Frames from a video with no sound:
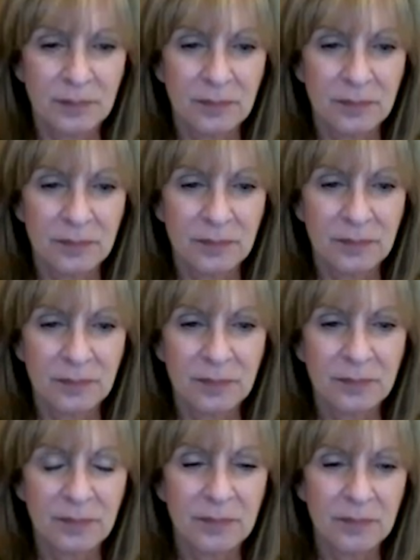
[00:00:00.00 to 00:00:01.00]

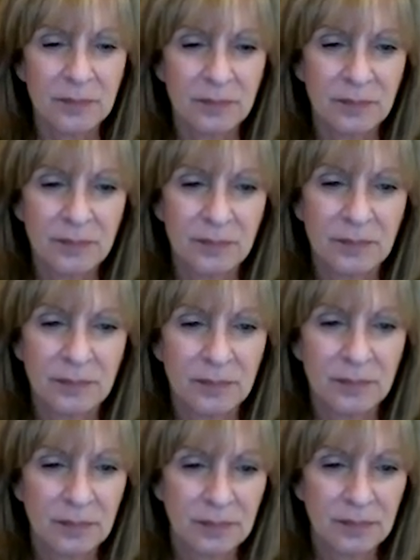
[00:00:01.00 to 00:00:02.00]

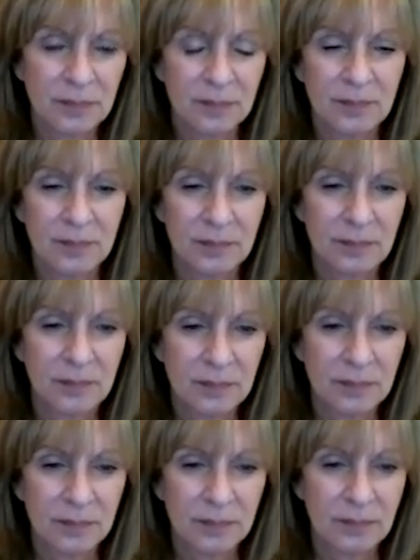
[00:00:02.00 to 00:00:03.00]

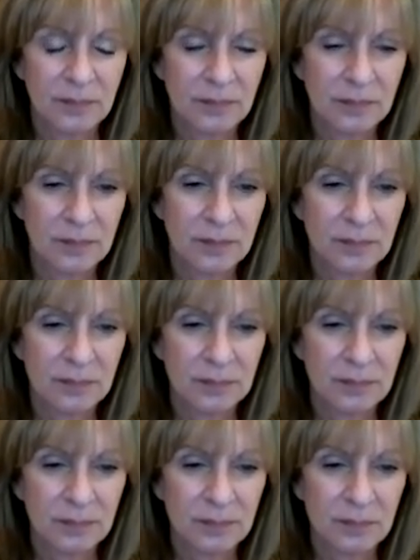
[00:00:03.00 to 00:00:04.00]

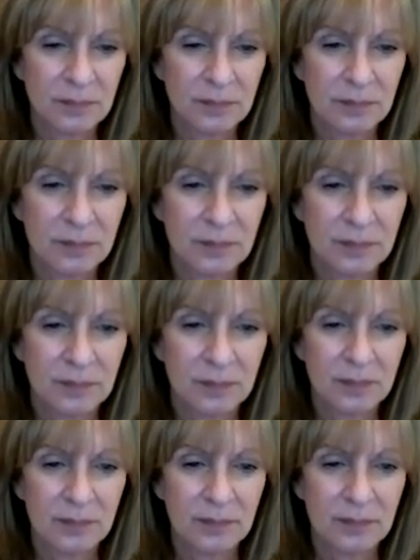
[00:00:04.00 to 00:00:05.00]

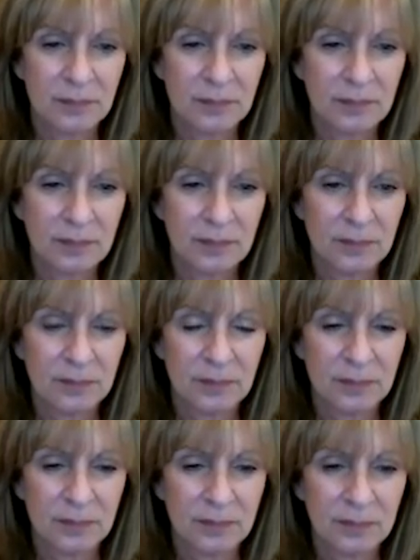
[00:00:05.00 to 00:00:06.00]

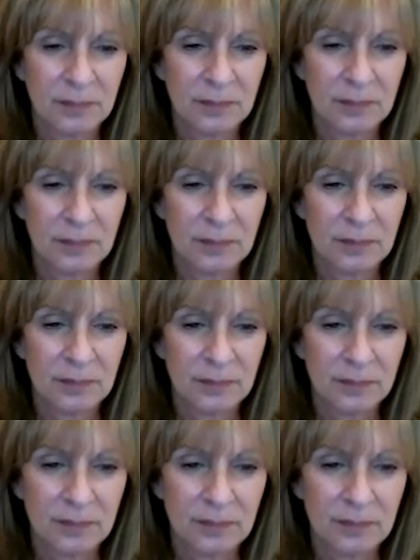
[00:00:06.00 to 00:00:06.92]
No words are spoken by the person on screen.